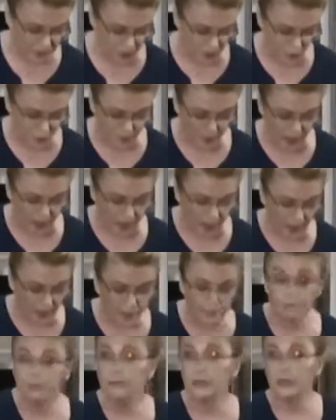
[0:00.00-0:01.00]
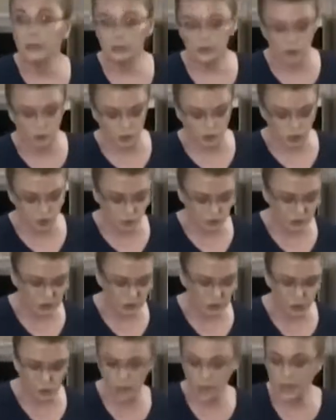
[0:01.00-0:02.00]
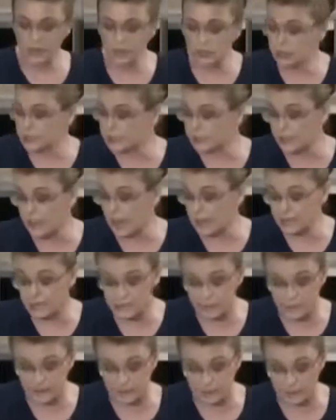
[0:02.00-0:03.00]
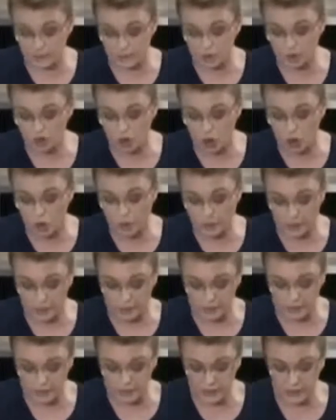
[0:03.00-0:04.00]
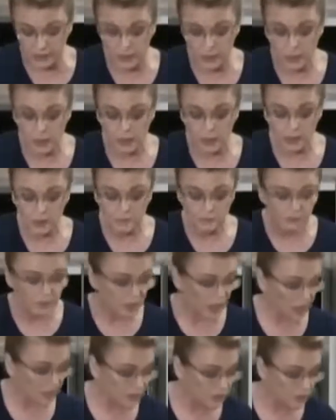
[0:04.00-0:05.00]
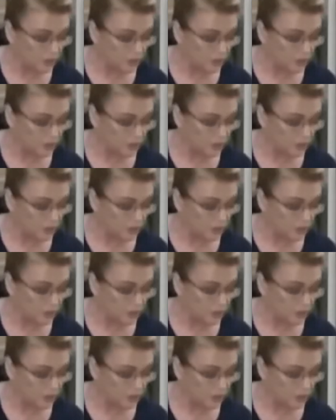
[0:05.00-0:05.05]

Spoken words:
that you buy in the grocery store. And I just sliced up some strawberries. I